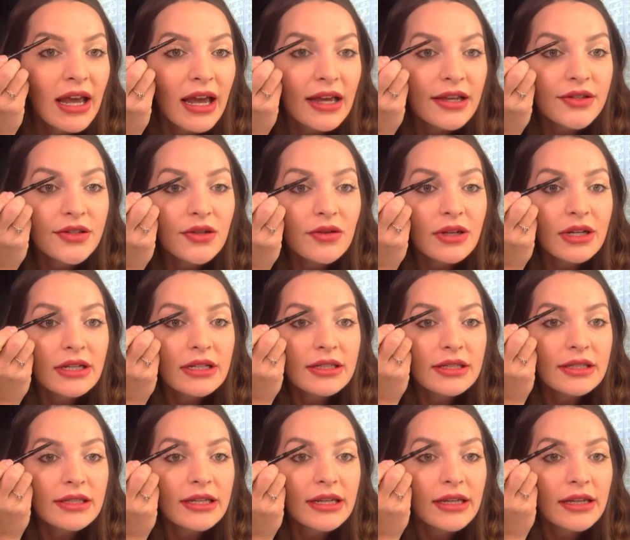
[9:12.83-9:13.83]
As you can
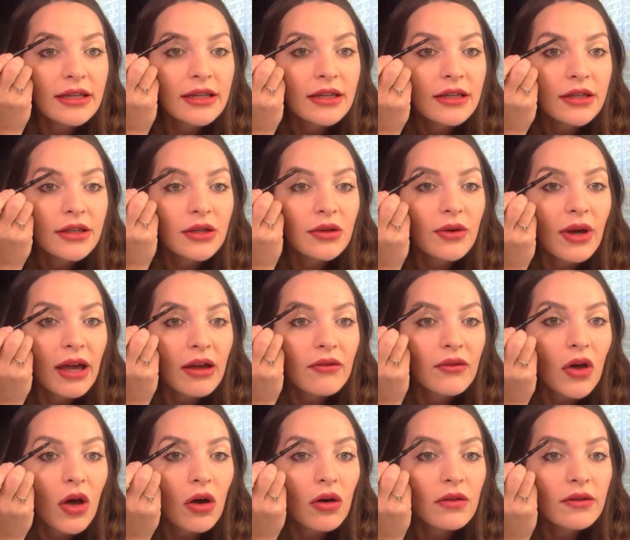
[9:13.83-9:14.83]
see, you have
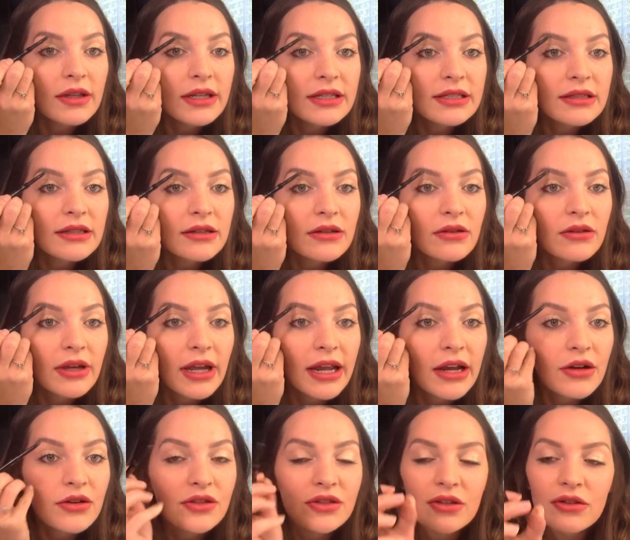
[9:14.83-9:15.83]
all these little
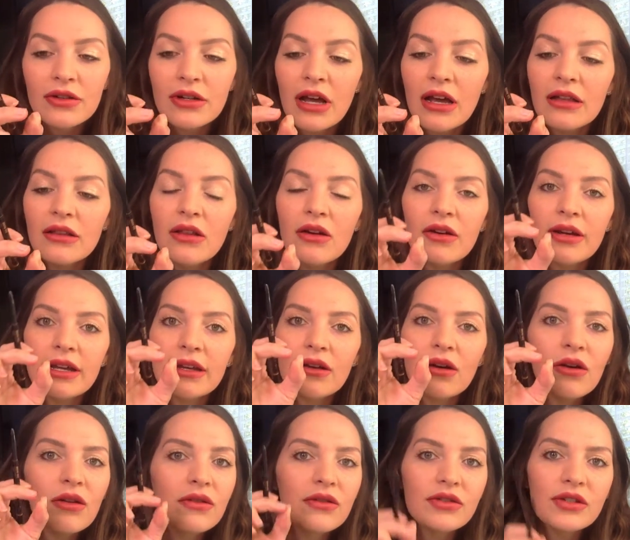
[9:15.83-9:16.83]
hairs. They're not long at
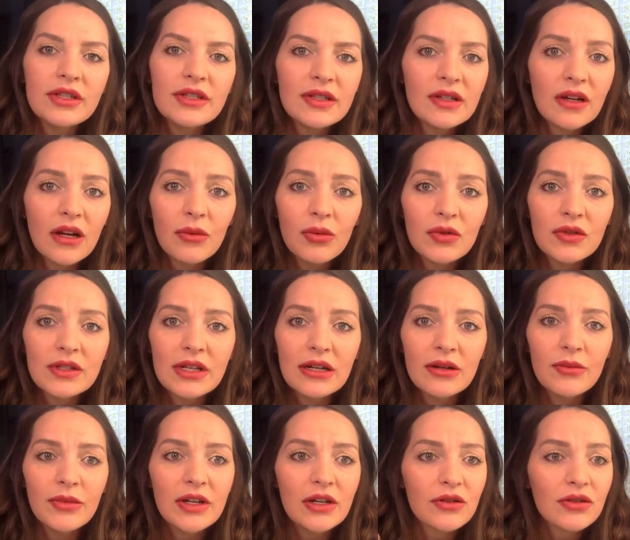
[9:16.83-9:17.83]
all. They're just a couple
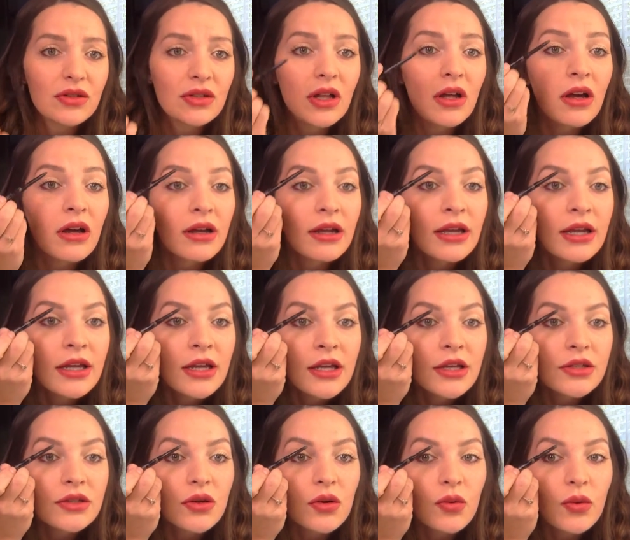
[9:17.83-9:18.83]
centimeters long.
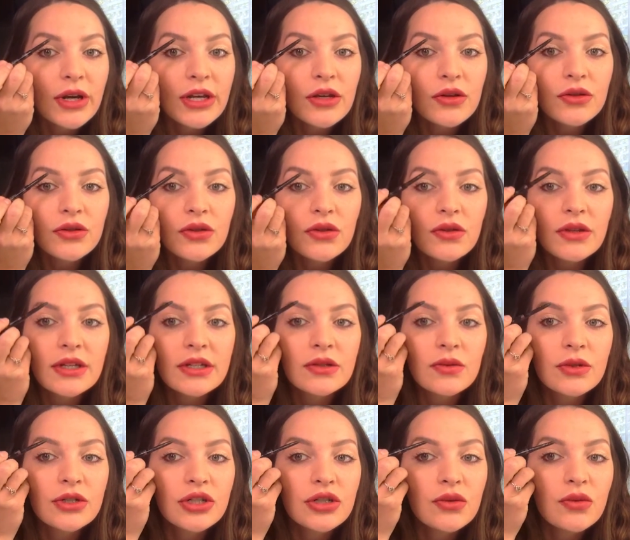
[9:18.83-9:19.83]
So when you do this,
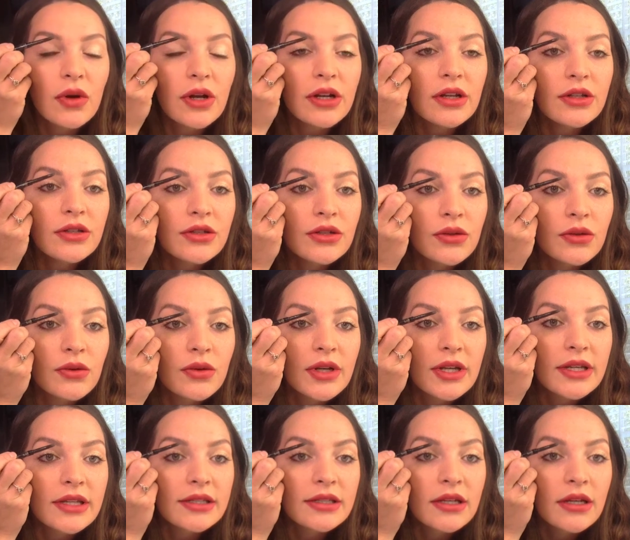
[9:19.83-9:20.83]
what you want to do
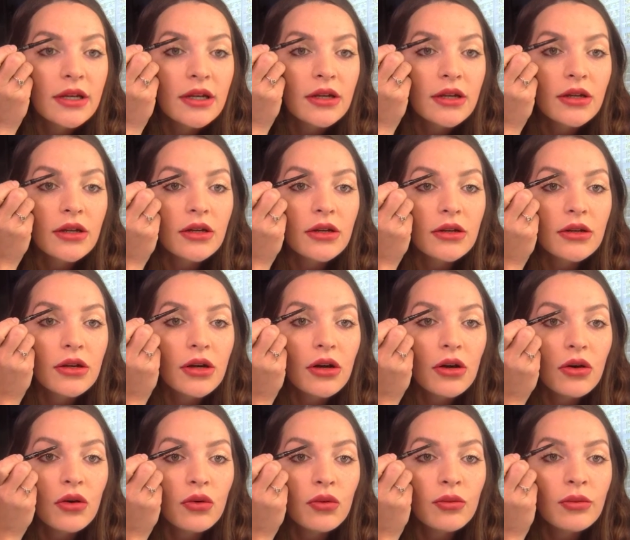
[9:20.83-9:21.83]
is
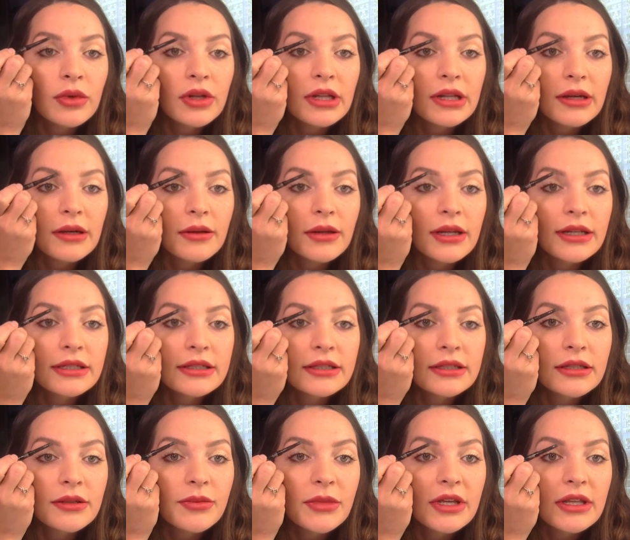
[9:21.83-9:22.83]
comb and
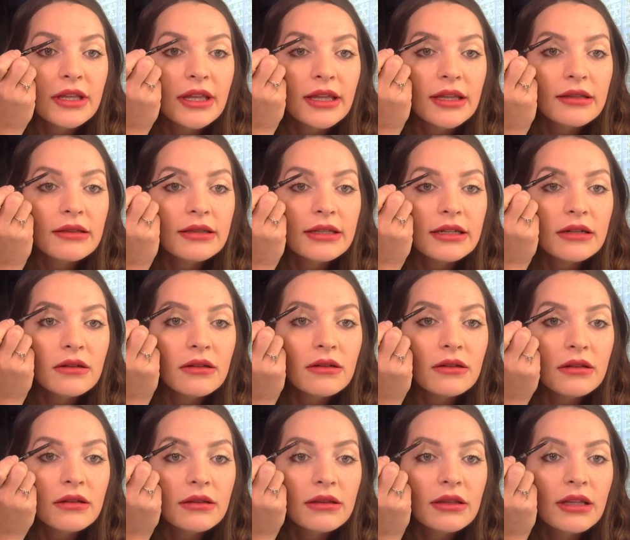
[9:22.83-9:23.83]
simulate
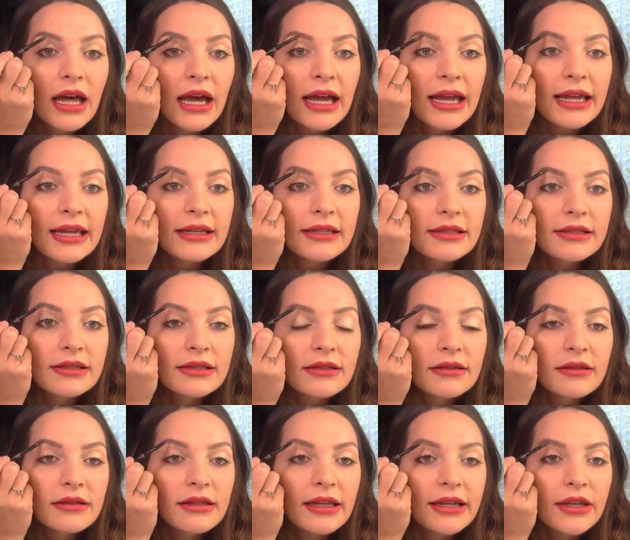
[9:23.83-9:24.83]
little lines,
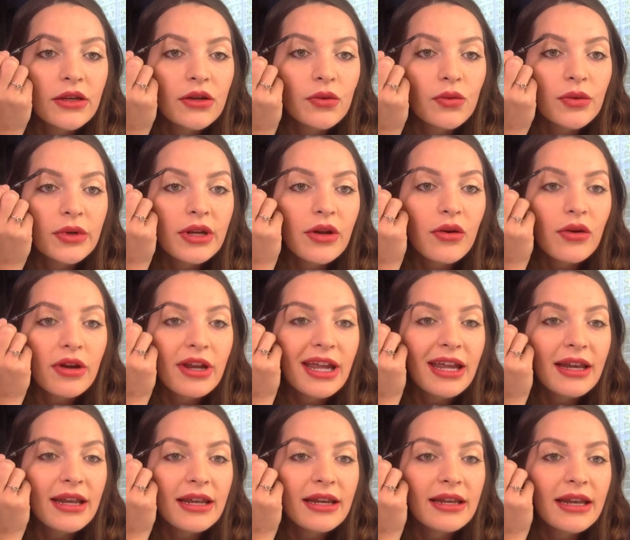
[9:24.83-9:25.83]
like you're
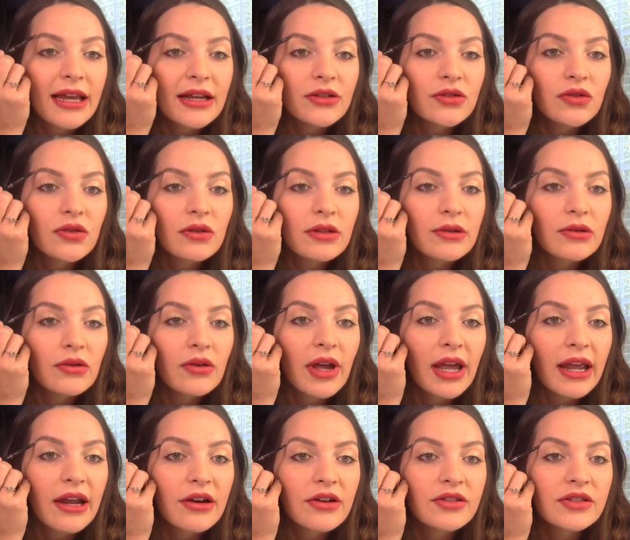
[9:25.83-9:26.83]
recreating natural little
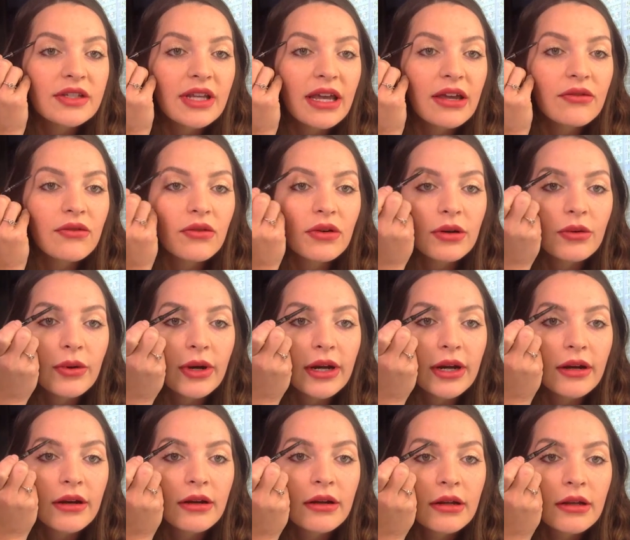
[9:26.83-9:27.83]
hairs everywhere.